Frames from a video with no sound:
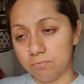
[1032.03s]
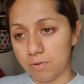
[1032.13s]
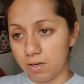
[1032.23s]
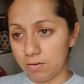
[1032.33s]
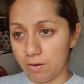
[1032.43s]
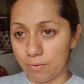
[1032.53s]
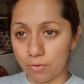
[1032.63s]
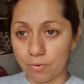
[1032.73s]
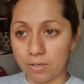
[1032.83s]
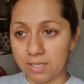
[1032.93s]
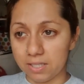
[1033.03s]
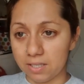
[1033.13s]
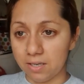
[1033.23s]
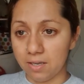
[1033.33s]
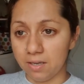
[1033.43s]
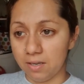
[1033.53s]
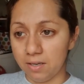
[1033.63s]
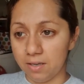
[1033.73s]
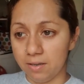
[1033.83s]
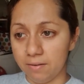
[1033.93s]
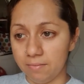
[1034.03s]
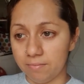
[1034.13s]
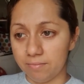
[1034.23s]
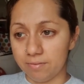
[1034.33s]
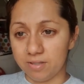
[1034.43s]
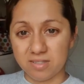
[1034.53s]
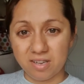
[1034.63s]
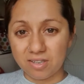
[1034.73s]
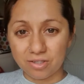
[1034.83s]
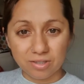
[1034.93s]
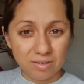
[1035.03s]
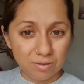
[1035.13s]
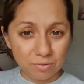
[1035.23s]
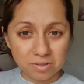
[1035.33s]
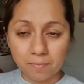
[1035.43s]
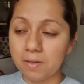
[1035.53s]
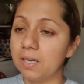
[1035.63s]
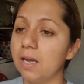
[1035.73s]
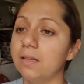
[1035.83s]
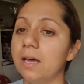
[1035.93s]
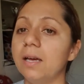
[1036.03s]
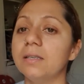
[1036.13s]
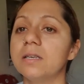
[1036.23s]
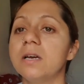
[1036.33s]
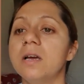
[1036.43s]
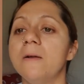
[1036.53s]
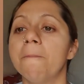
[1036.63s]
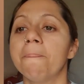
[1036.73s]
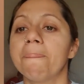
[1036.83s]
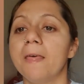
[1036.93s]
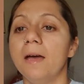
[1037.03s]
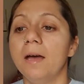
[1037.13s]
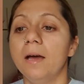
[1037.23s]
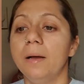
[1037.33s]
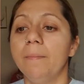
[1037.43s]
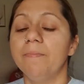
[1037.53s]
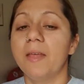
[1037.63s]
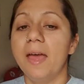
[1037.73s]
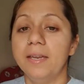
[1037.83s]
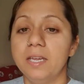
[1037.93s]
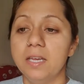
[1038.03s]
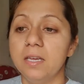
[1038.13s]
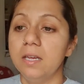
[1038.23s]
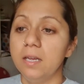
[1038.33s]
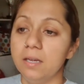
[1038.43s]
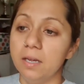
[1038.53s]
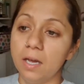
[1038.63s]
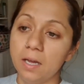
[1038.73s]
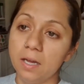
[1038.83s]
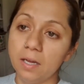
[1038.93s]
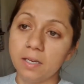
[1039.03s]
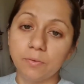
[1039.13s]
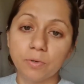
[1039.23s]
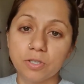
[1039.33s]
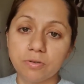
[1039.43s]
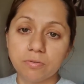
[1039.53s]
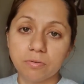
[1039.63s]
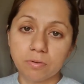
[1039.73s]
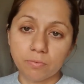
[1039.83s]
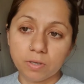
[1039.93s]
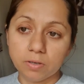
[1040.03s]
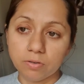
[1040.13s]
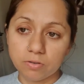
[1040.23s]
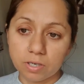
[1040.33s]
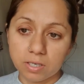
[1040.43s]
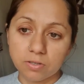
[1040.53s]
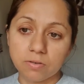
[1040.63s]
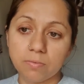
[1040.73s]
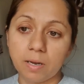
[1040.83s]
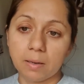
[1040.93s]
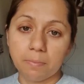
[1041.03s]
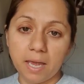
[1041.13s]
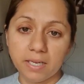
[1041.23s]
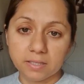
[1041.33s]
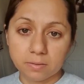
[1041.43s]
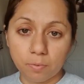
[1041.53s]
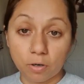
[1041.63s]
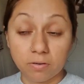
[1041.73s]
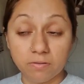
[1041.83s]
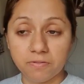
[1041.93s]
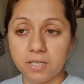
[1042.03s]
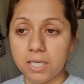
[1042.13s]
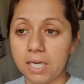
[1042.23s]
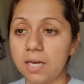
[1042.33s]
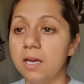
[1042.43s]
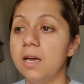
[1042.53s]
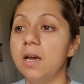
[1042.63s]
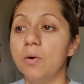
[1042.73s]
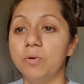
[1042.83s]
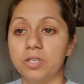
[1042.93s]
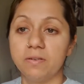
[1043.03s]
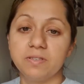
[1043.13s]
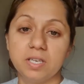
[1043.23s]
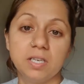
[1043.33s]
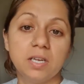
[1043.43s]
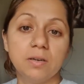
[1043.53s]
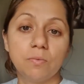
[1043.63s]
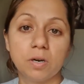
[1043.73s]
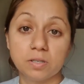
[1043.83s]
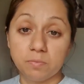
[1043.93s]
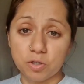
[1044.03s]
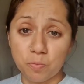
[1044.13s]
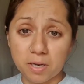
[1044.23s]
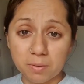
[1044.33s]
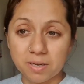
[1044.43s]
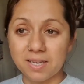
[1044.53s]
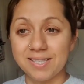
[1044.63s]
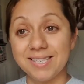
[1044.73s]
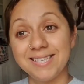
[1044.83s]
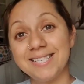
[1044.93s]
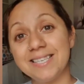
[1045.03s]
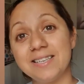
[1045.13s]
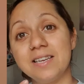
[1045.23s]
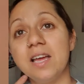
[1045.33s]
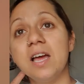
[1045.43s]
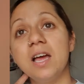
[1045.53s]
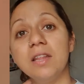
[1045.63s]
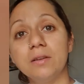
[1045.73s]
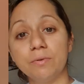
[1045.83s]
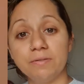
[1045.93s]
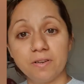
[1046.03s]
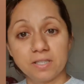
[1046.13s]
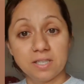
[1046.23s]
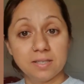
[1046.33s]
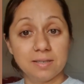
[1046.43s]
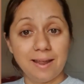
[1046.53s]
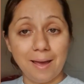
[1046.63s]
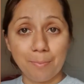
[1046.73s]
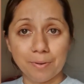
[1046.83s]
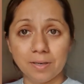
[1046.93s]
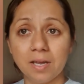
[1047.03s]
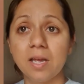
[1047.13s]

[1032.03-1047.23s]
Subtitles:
don't know how you call it, suction or something like that. And we usually do like paste bottle feeding, which I've seen it works much better, because the reflux doesn't happen